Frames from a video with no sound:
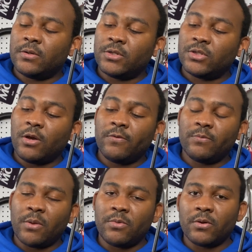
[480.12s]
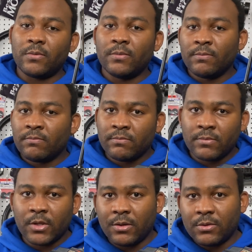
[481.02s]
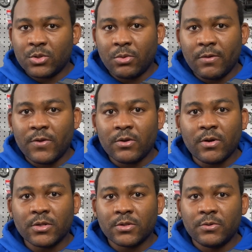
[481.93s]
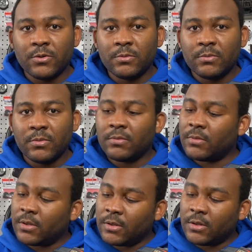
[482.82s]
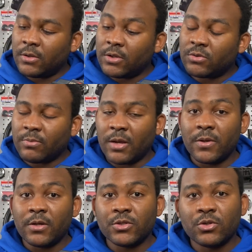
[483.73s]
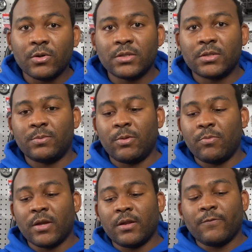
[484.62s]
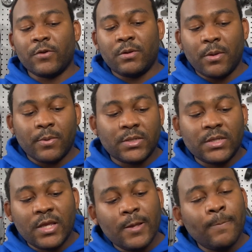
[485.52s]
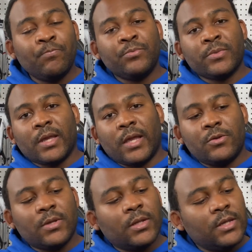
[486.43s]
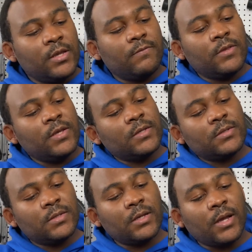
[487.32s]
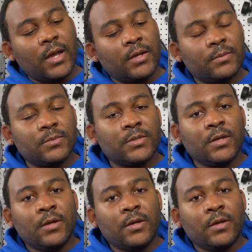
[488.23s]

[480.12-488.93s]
the shelf, maybe 20 feet across the room, this might be a good choice. This would be big enough for you to be able to see, and you can leave these items